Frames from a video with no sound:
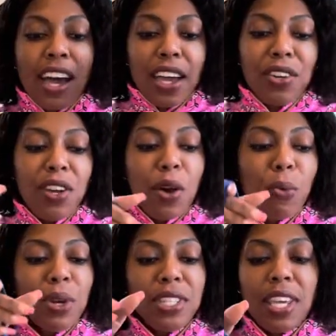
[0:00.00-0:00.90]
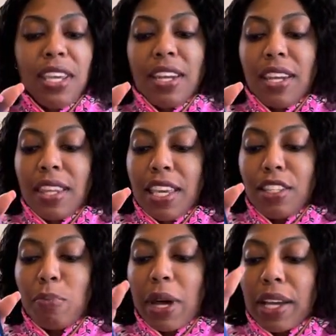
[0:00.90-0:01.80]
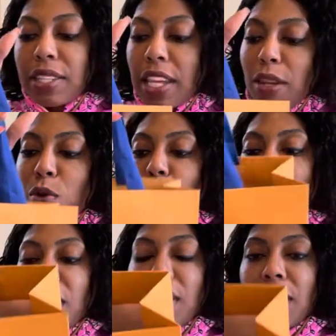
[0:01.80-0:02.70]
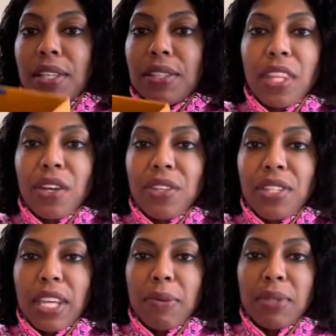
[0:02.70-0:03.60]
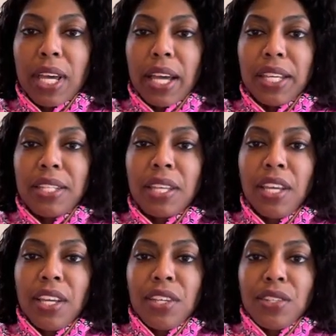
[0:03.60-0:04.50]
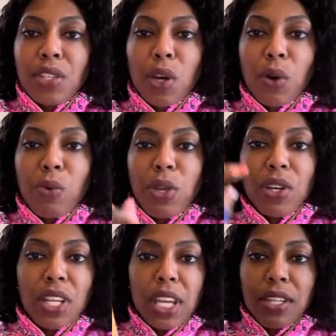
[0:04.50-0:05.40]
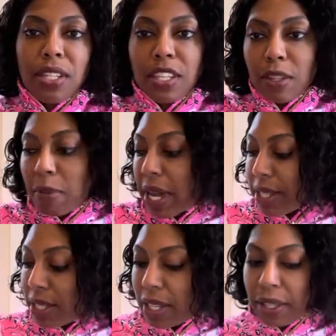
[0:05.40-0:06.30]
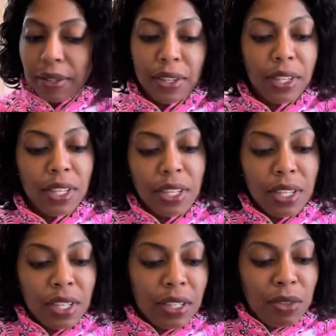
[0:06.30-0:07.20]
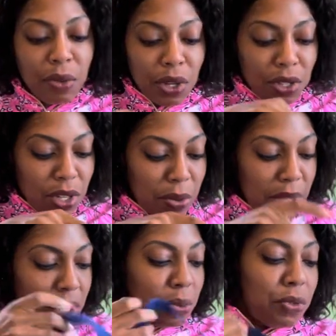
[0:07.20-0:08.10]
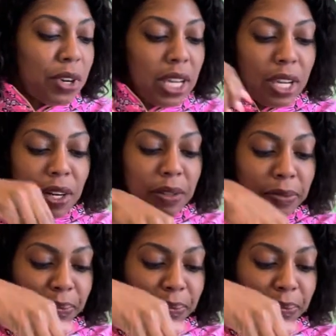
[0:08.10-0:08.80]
I don't know what's in each box anymore because they're the same size. So we're gonna get into this unboxing. We're gonna start with this one right here.